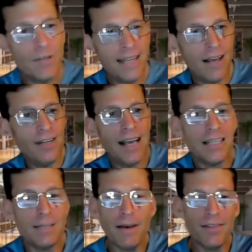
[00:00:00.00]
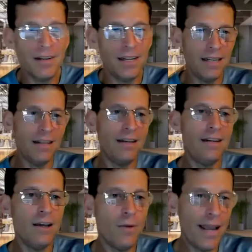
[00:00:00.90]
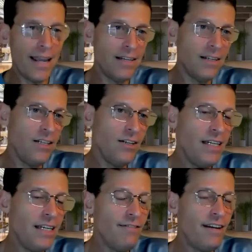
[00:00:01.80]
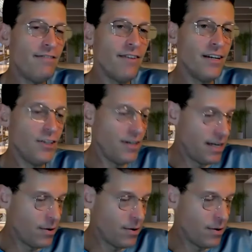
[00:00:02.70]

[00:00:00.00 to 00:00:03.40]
I was telling you guys about the D, the DOH, you need to, defend your